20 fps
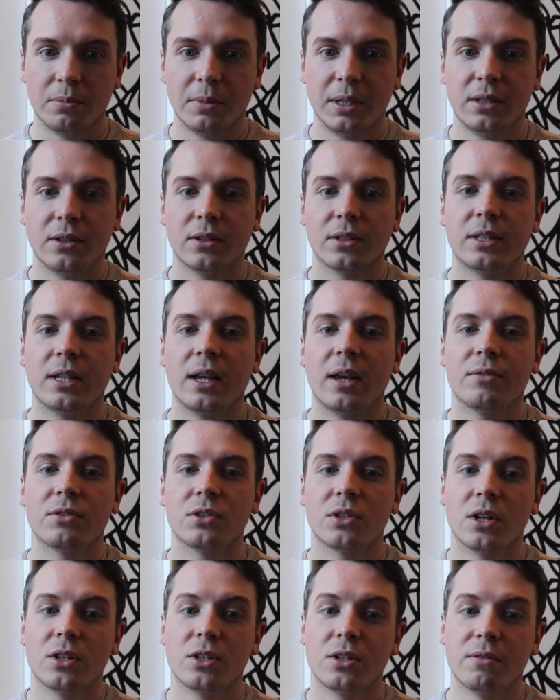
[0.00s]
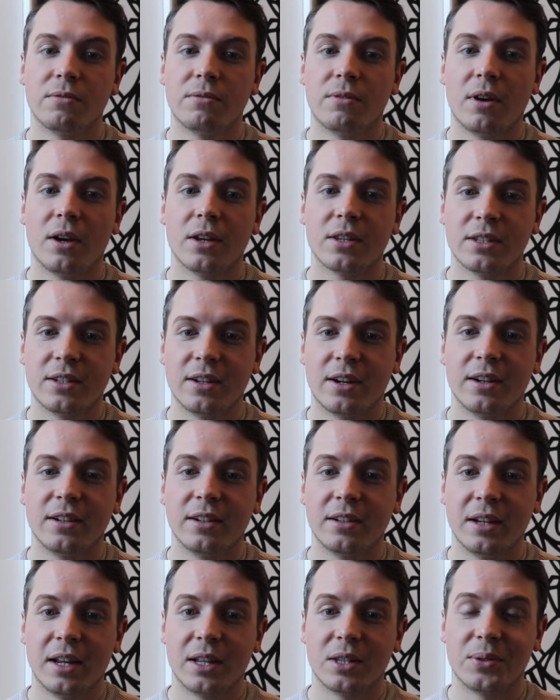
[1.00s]
because they have such a vast
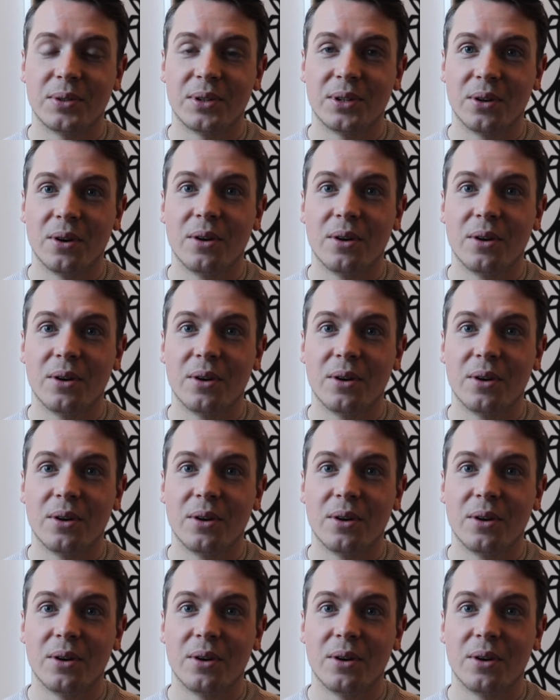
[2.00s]
dining network,